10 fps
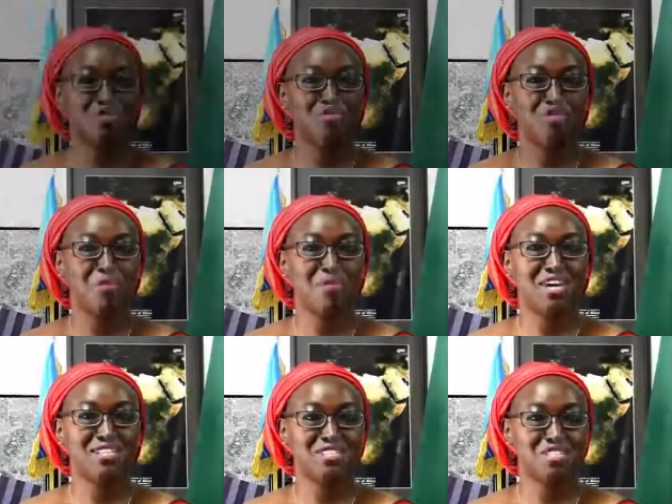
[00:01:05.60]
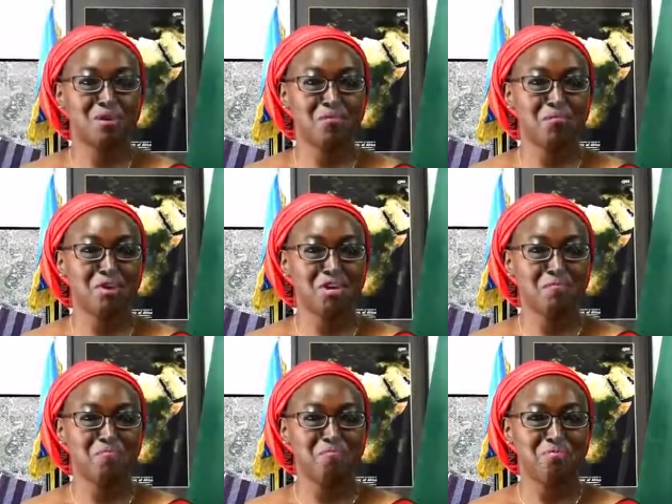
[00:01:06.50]
from Addis Ababa,
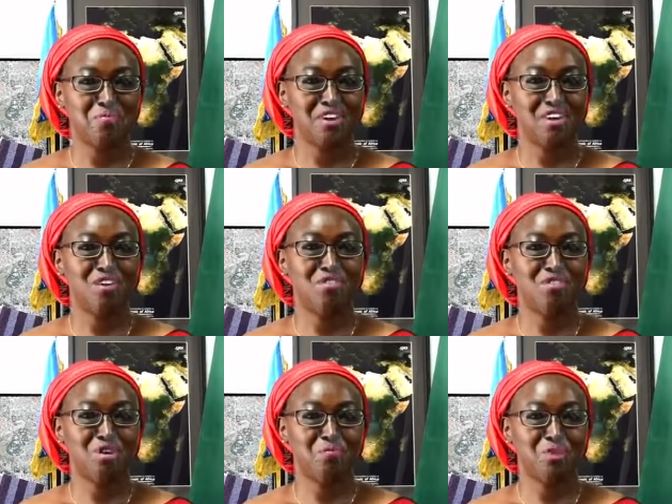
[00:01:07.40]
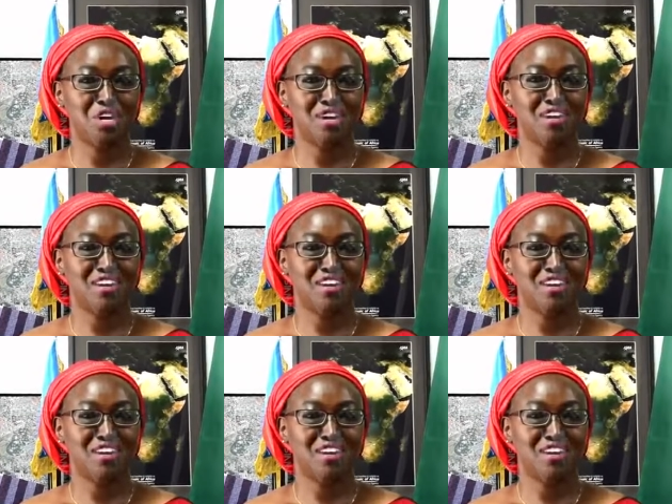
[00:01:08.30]
Ethiopia.